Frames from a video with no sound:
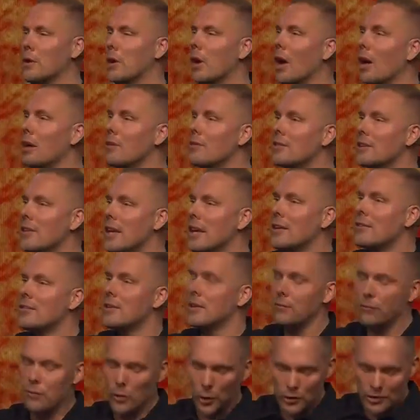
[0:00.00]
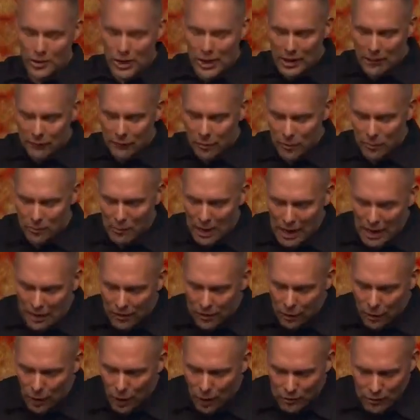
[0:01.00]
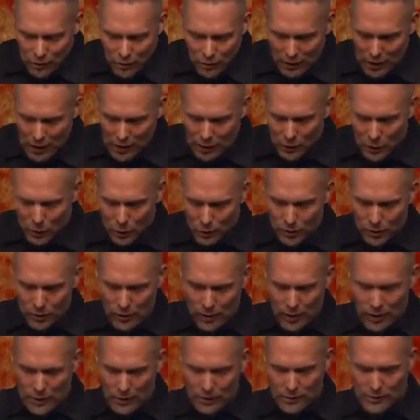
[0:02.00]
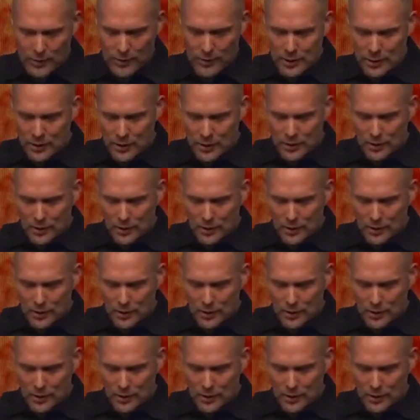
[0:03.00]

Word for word: God says in verse 8, for my thoughts are not your thoughts,